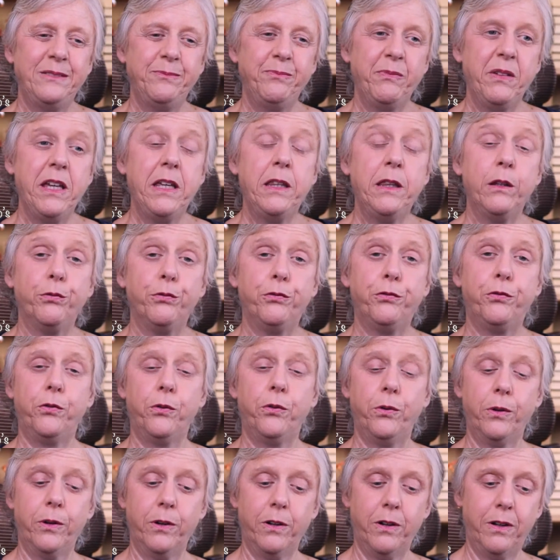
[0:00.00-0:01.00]
in the
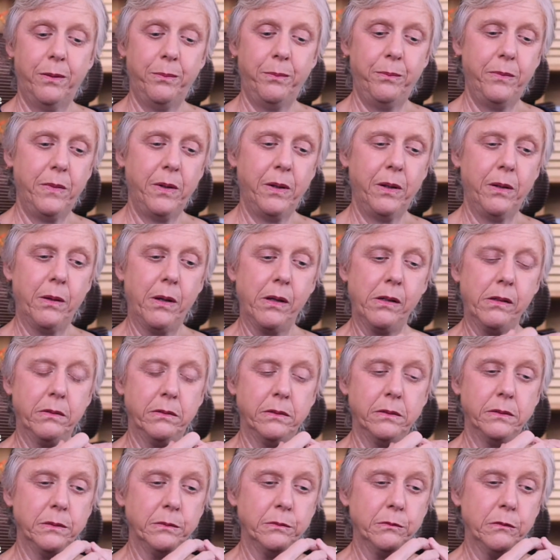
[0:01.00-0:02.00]
form,
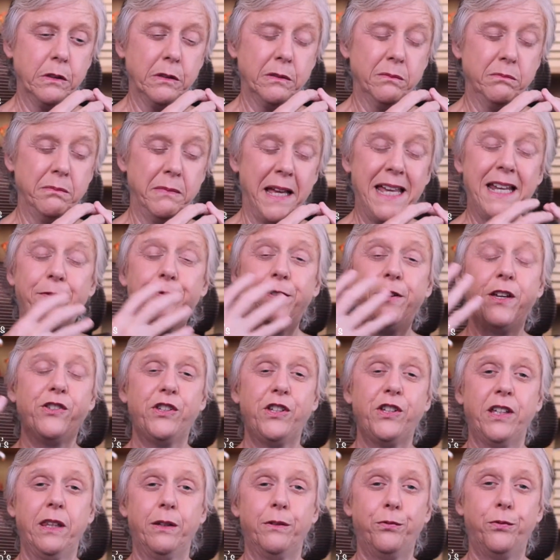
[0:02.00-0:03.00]

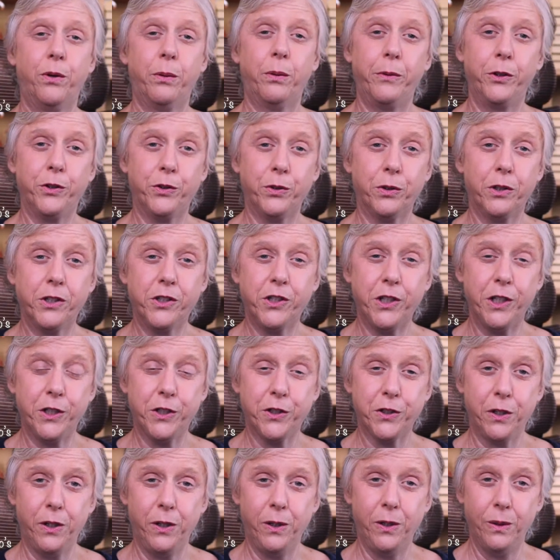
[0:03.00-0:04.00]
manifesting in the form of Dorje
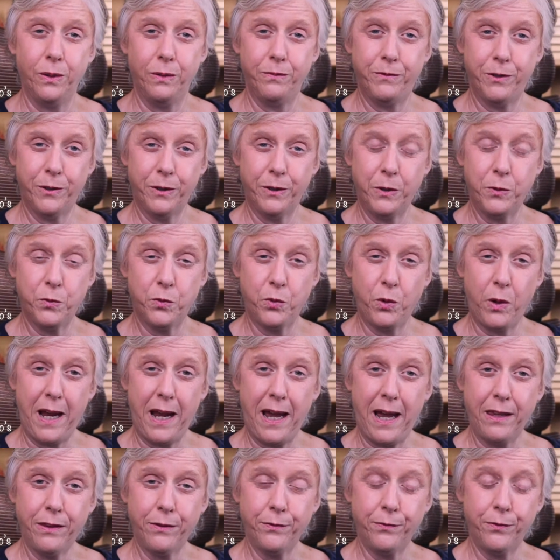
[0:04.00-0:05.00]
Drolo, a very
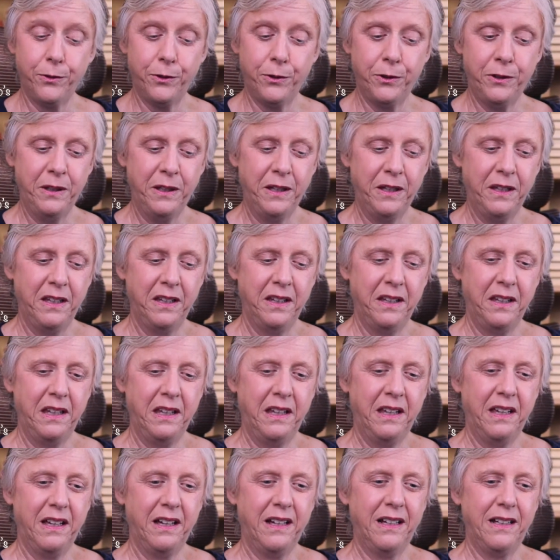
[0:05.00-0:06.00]
wrathful,
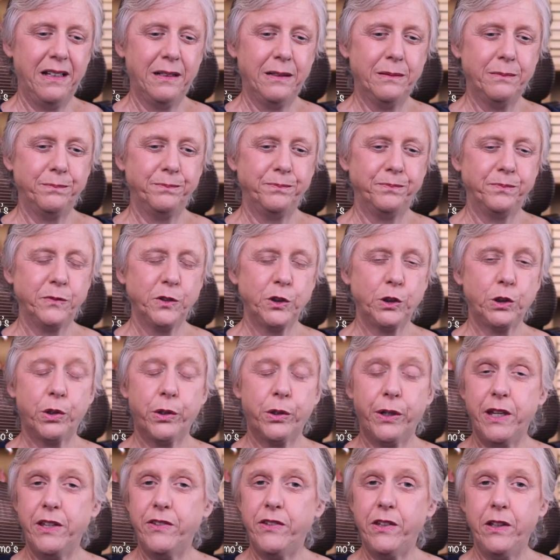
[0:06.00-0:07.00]

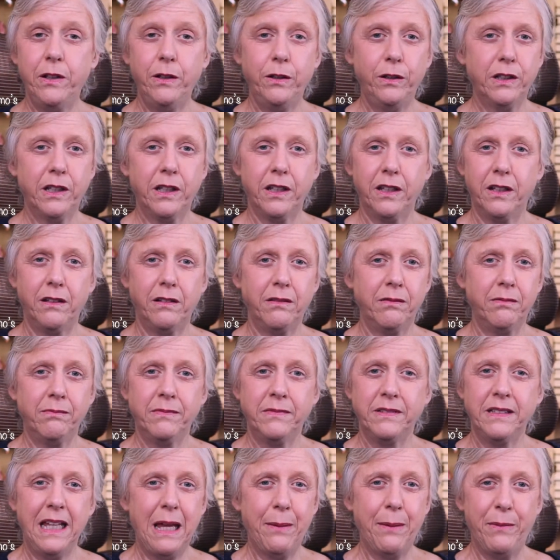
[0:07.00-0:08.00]
crazy-looking
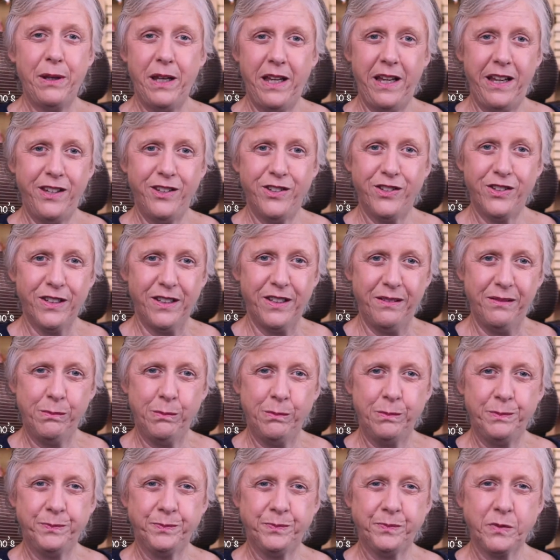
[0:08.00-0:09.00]
emanation,
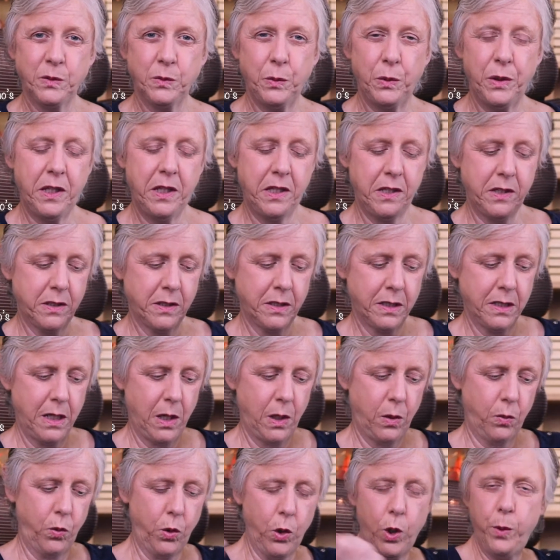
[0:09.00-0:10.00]
with his
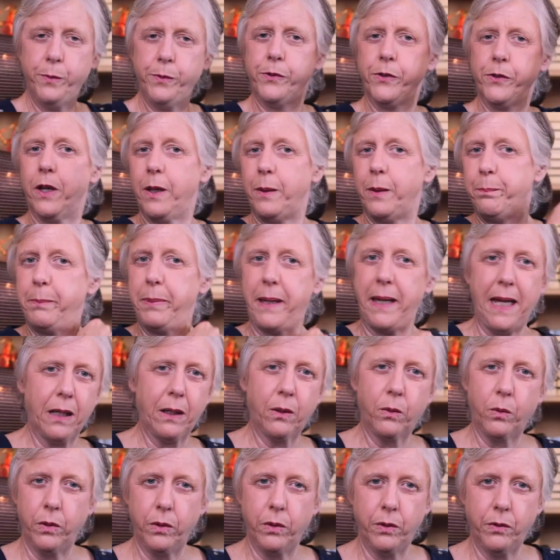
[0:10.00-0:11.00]
robes on
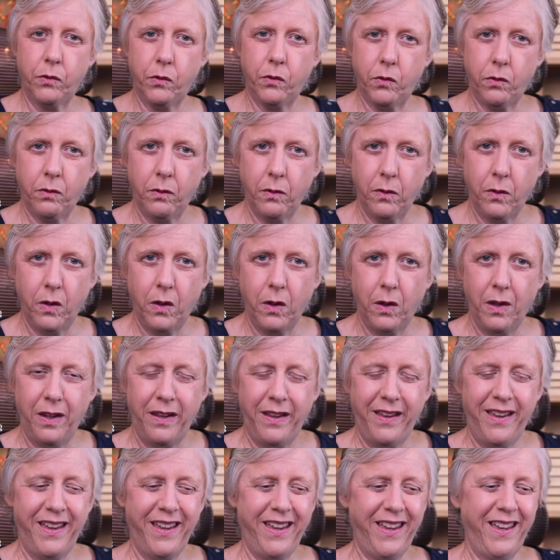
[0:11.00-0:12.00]
backwards
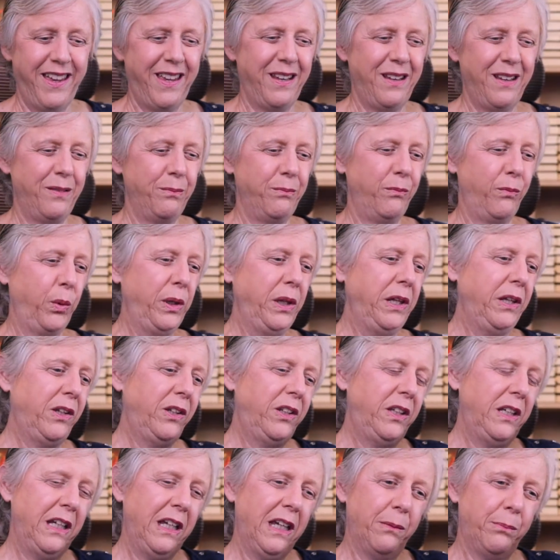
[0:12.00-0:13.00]
and
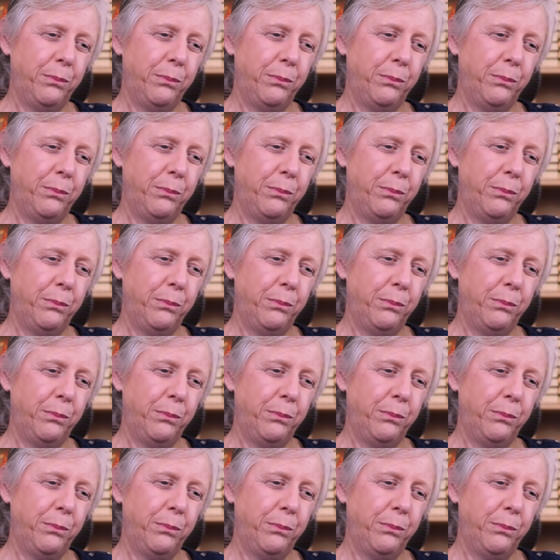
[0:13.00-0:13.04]
wielding a